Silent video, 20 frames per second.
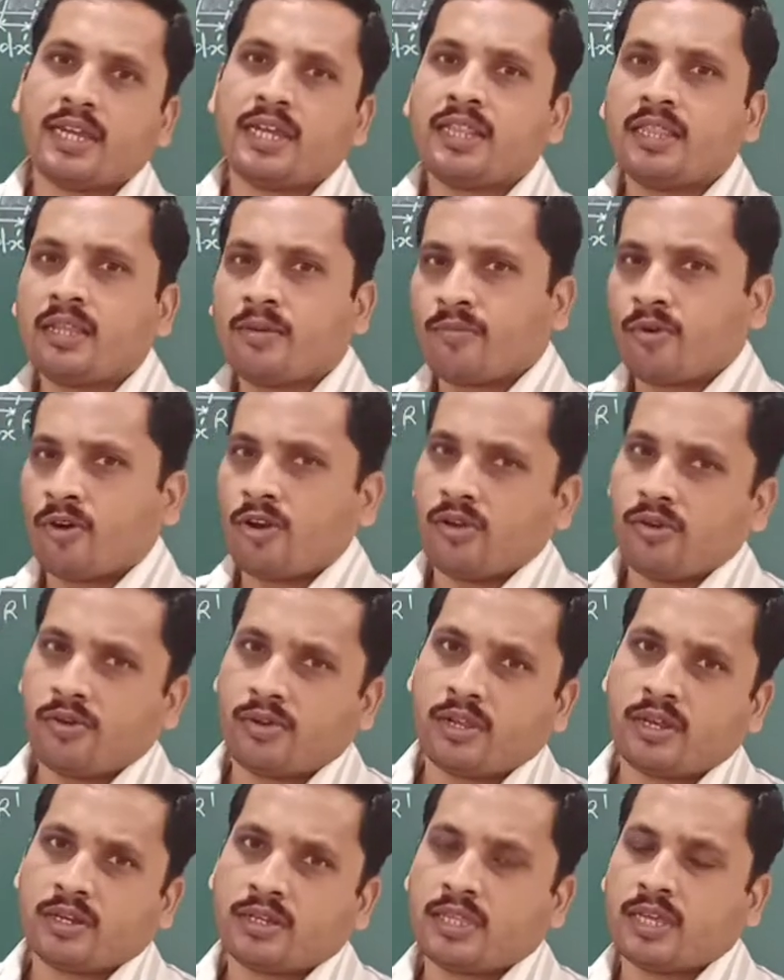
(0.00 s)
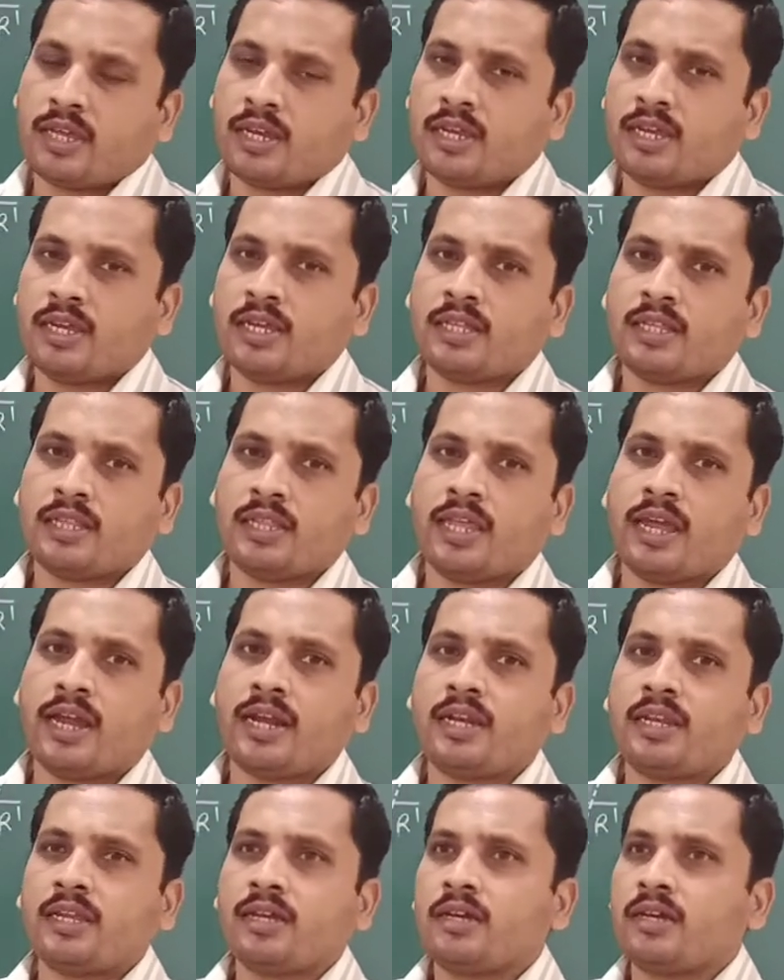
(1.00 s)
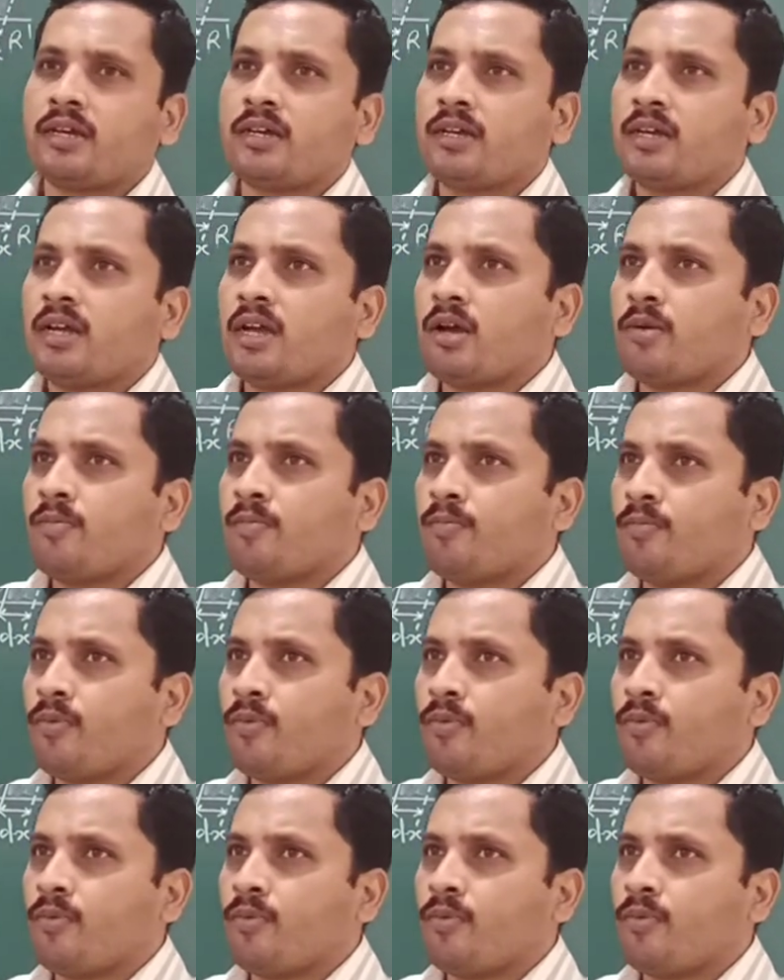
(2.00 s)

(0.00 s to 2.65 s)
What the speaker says: in the molecular theory that the